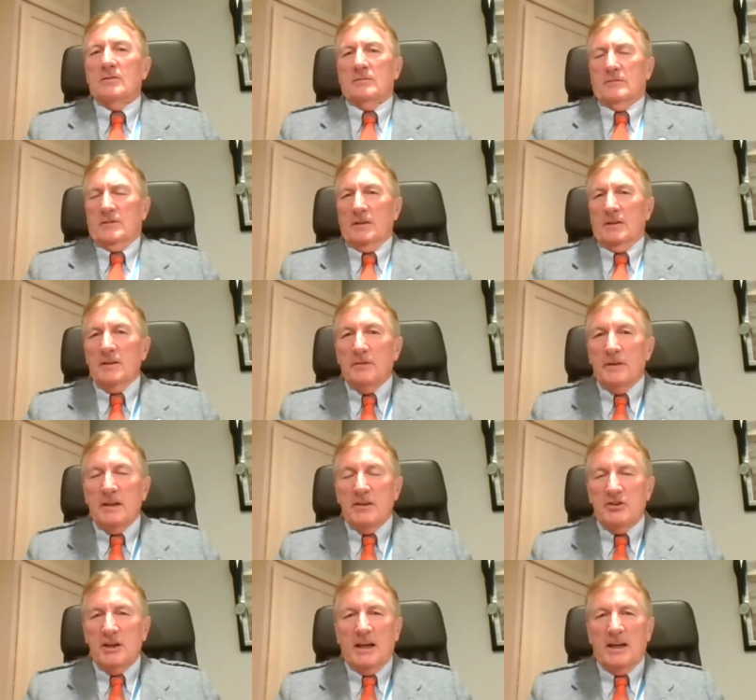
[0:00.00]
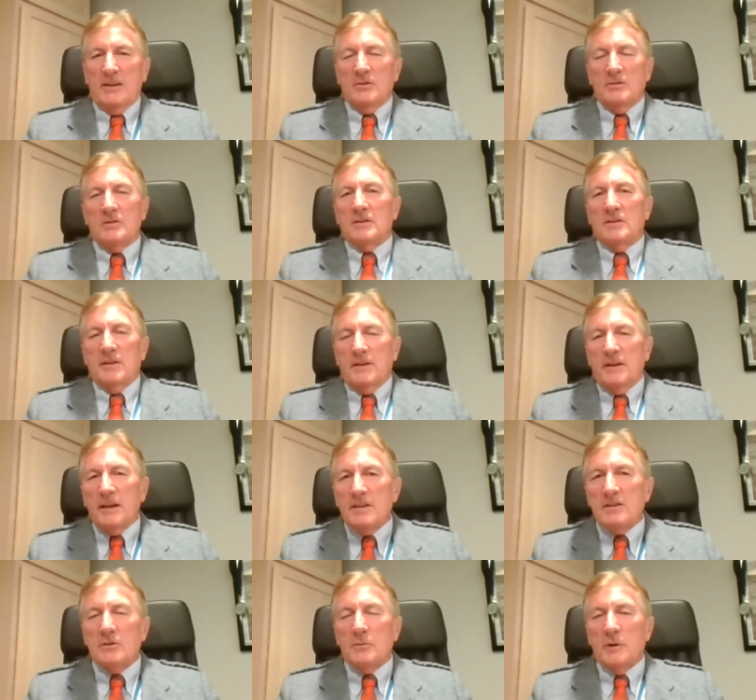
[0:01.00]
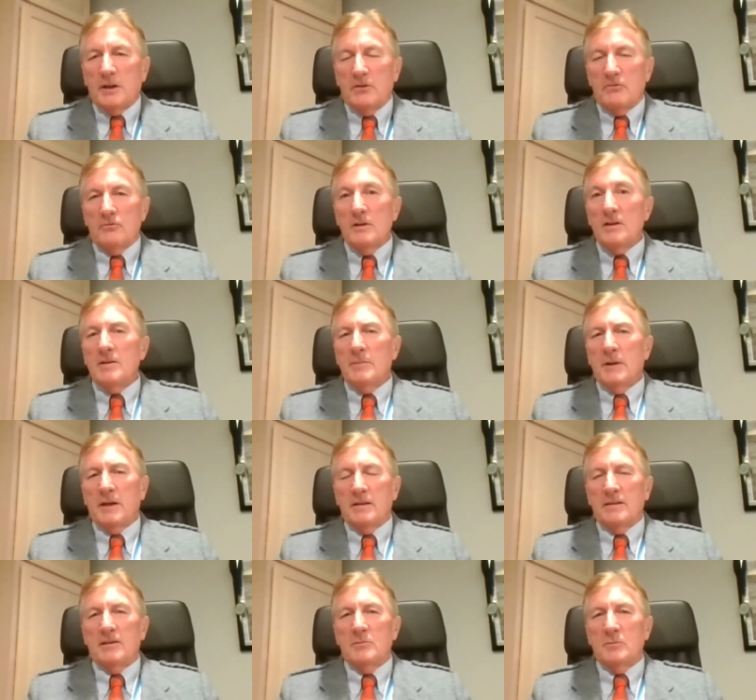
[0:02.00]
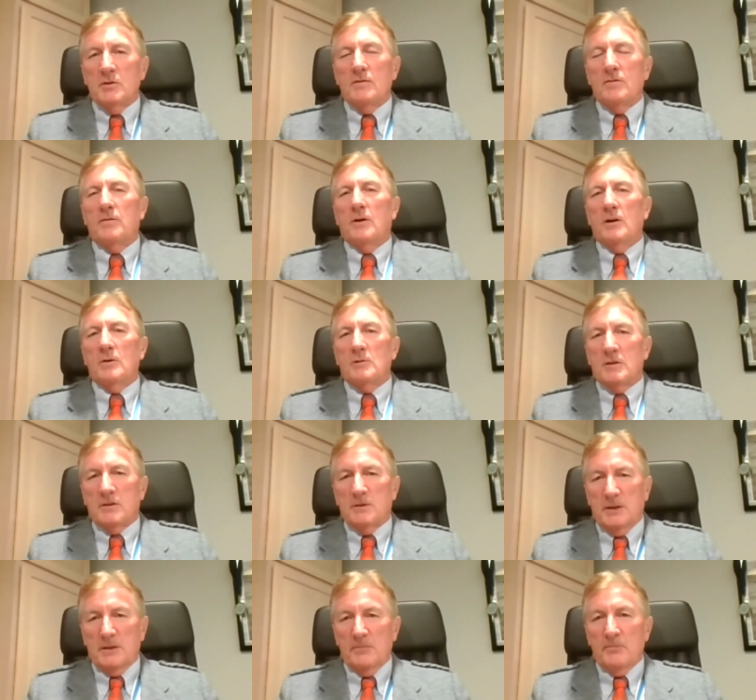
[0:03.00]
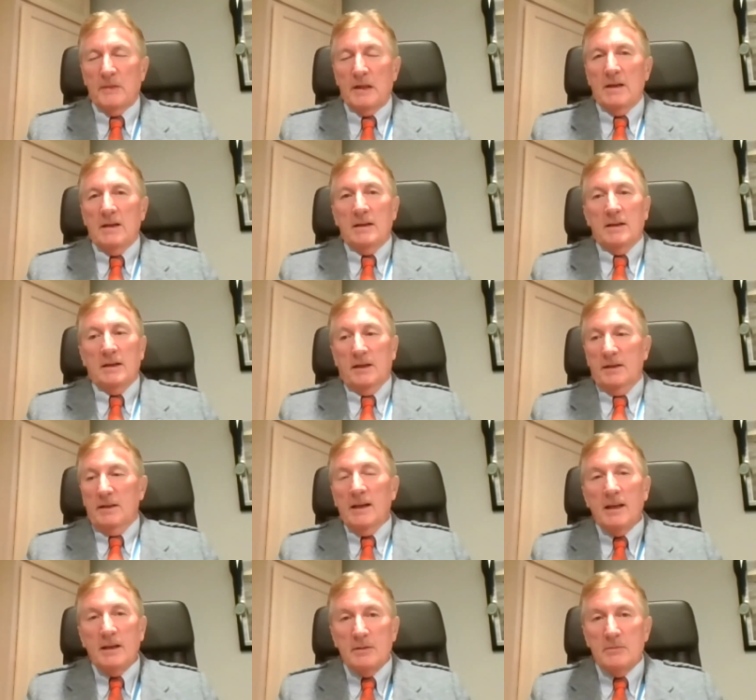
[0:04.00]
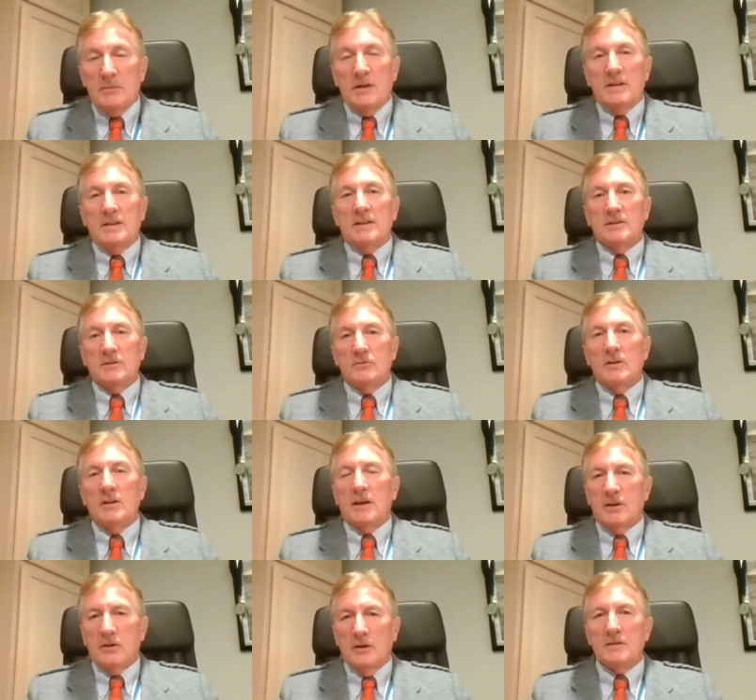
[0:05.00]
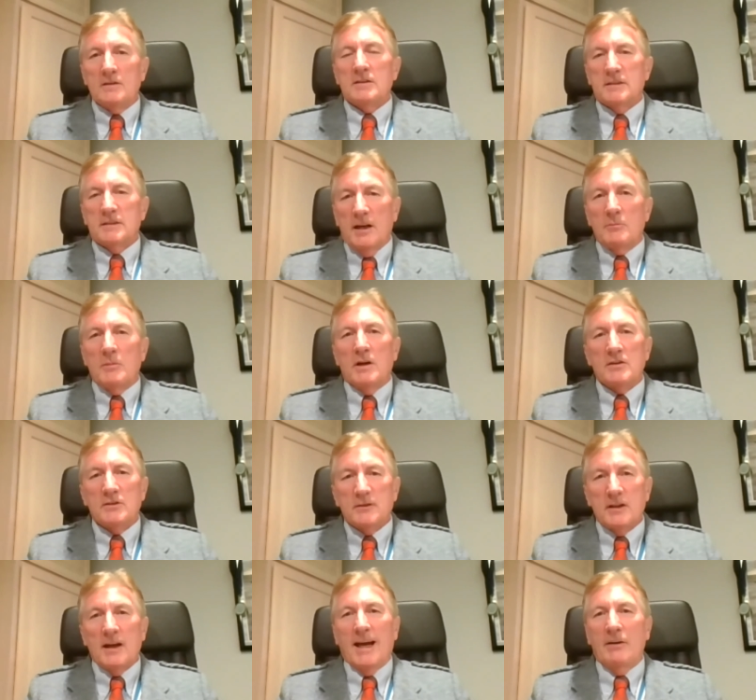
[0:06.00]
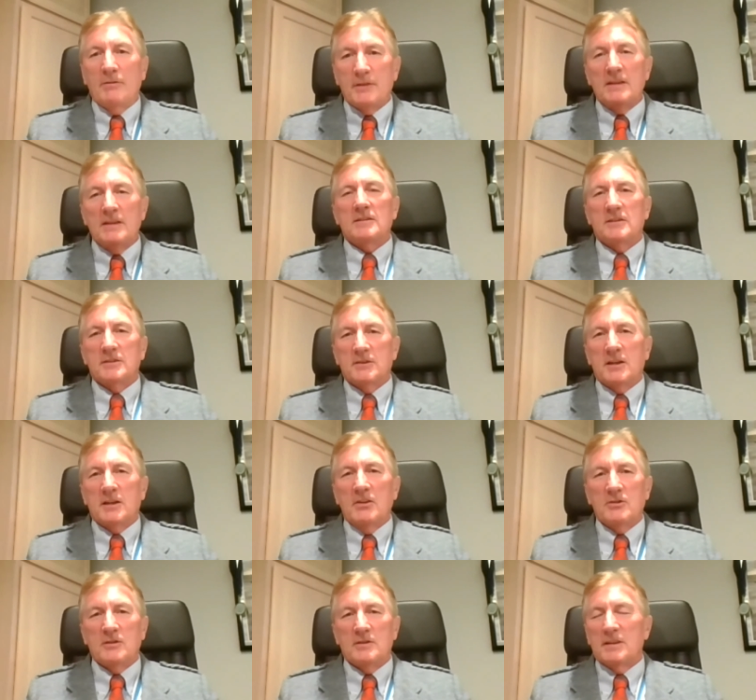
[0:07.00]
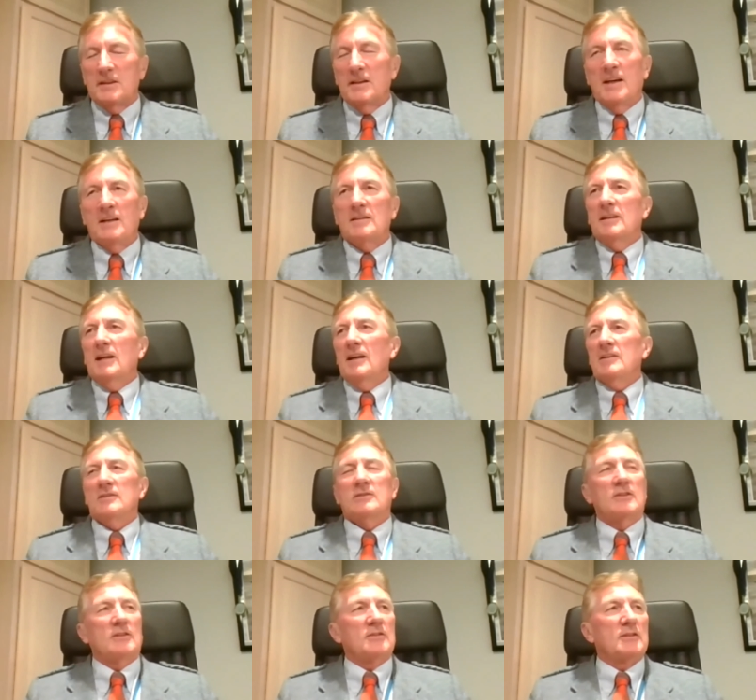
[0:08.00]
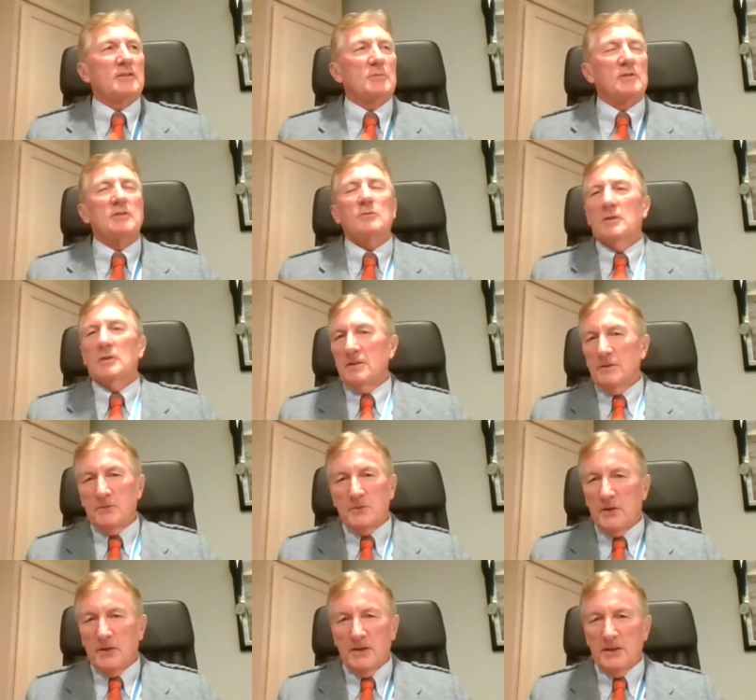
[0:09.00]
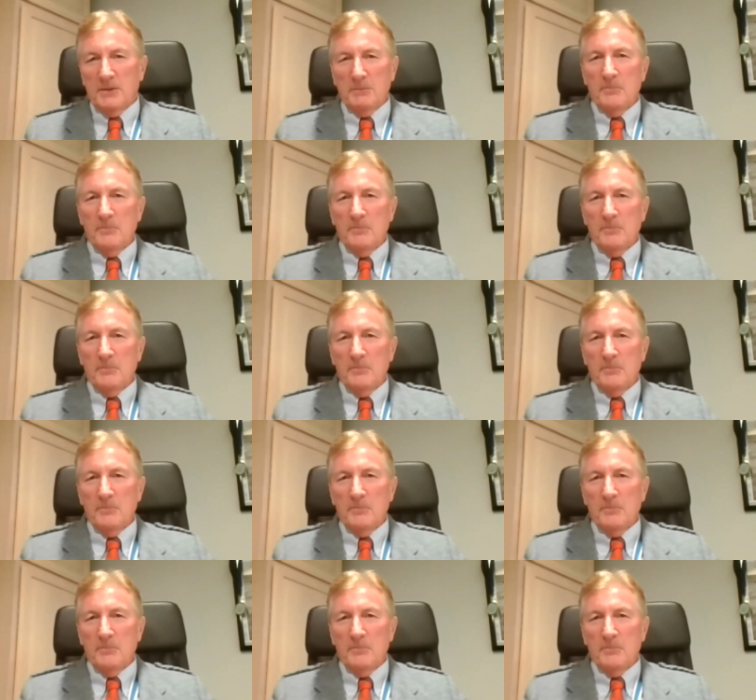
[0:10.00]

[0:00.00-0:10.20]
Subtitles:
delivery channels and things that we can really begin to move forward on. And hey, it doesn't really cost us that much to have these discussions. And that's just the most wonderful thing.